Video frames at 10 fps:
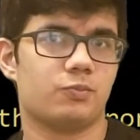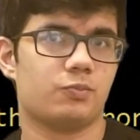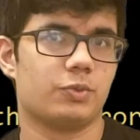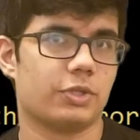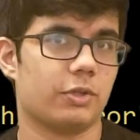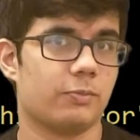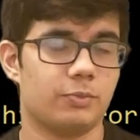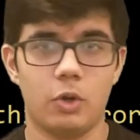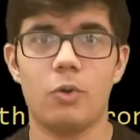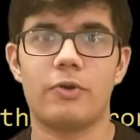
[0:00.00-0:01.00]
the
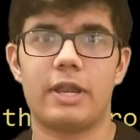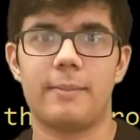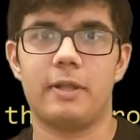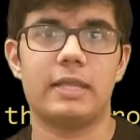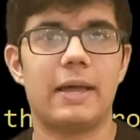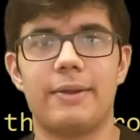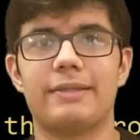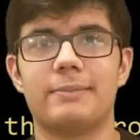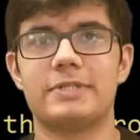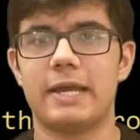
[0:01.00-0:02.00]
program allowing
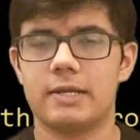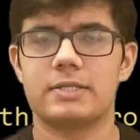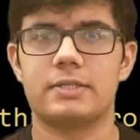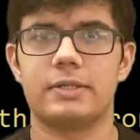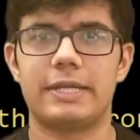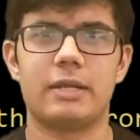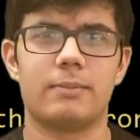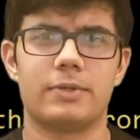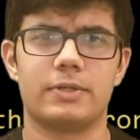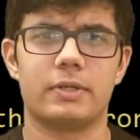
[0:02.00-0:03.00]
them to enter a
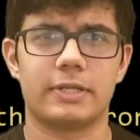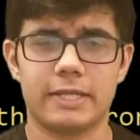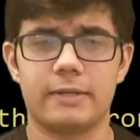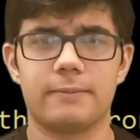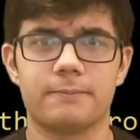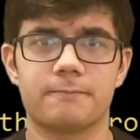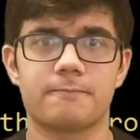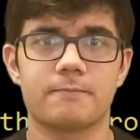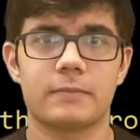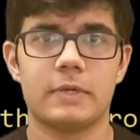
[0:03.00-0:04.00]
number again.
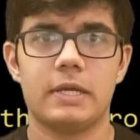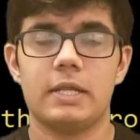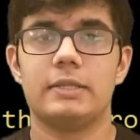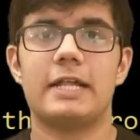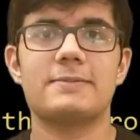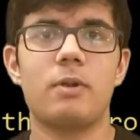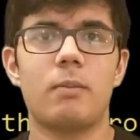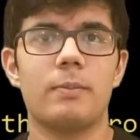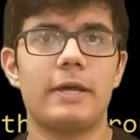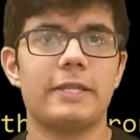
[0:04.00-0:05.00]
That's
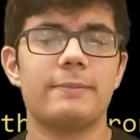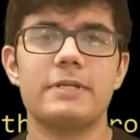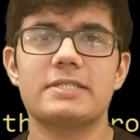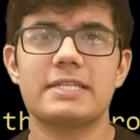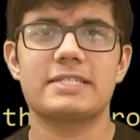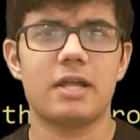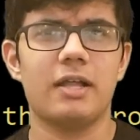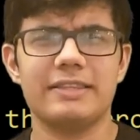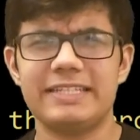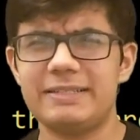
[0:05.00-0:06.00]
problematic because it's
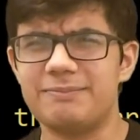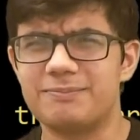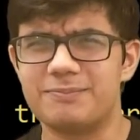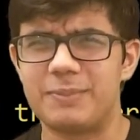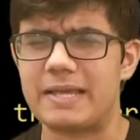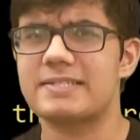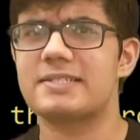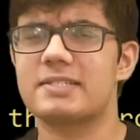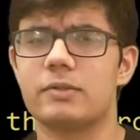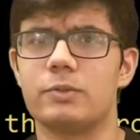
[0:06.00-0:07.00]
not the
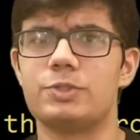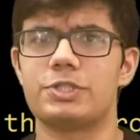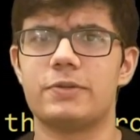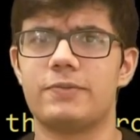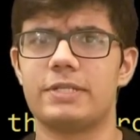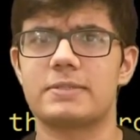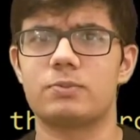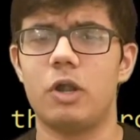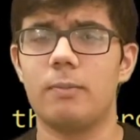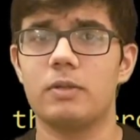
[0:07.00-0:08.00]
best solution for this
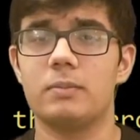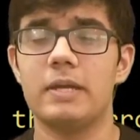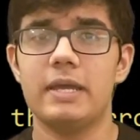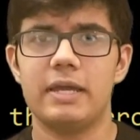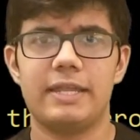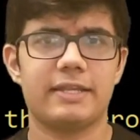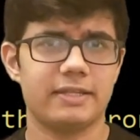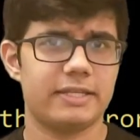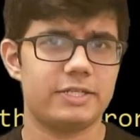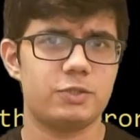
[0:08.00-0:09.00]
problem, and it can
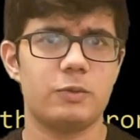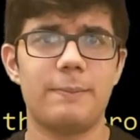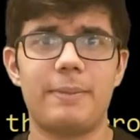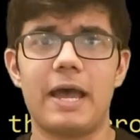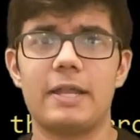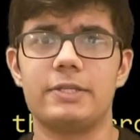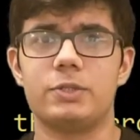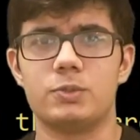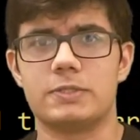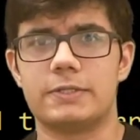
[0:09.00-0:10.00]
lead to a bad
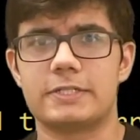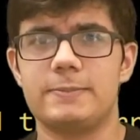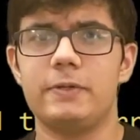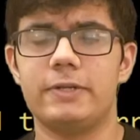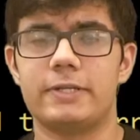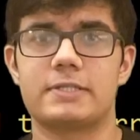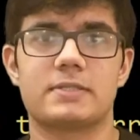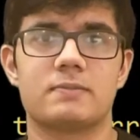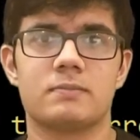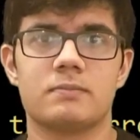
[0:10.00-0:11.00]
user experience.
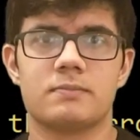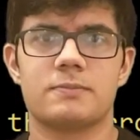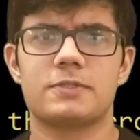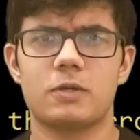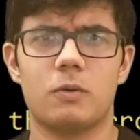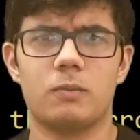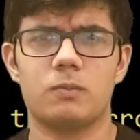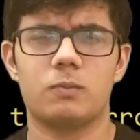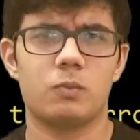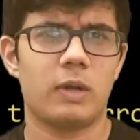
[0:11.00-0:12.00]
So
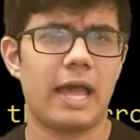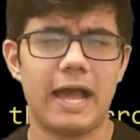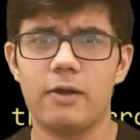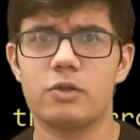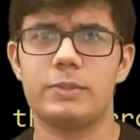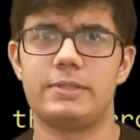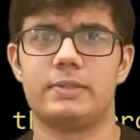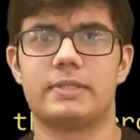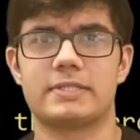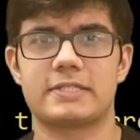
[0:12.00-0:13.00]
how do we do
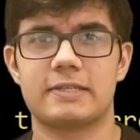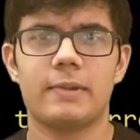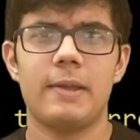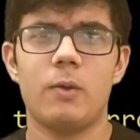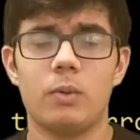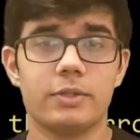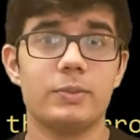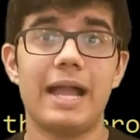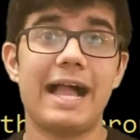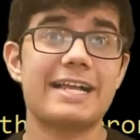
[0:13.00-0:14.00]
this? Well, you
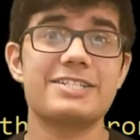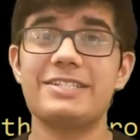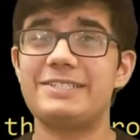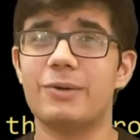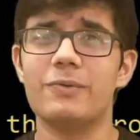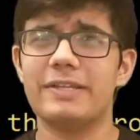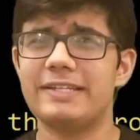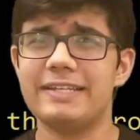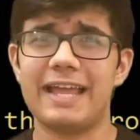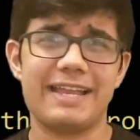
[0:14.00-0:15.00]
actually don't
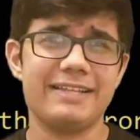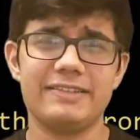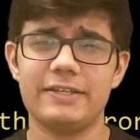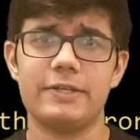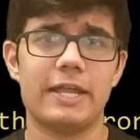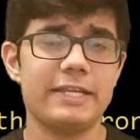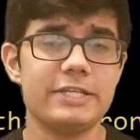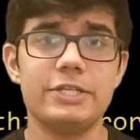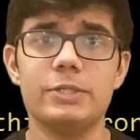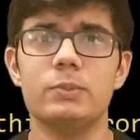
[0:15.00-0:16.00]
really need any
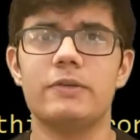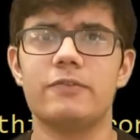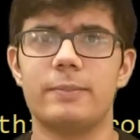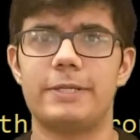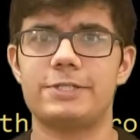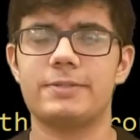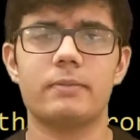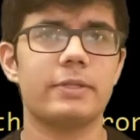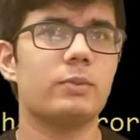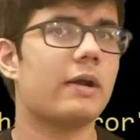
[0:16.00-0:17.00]
new information
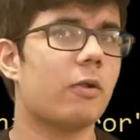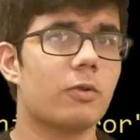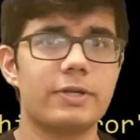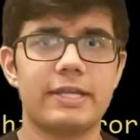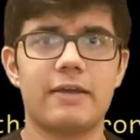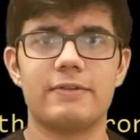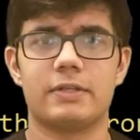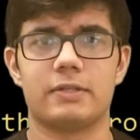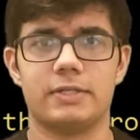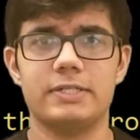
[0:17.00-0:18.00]
that you already
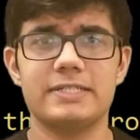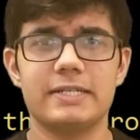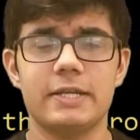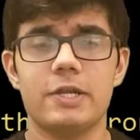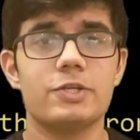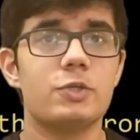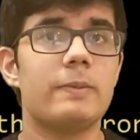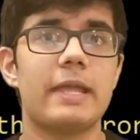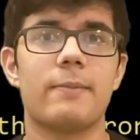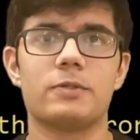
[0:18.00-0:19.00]
haven't learned to
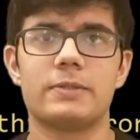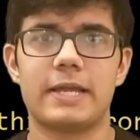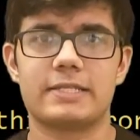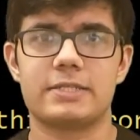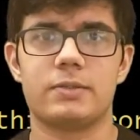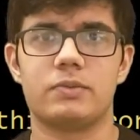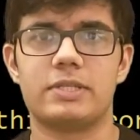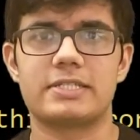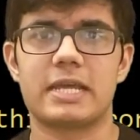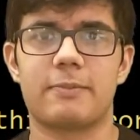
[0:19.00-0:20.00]
be able to execute
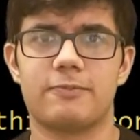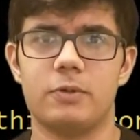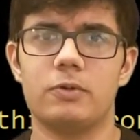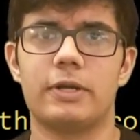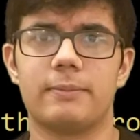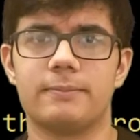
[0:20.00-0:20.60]
this type of program.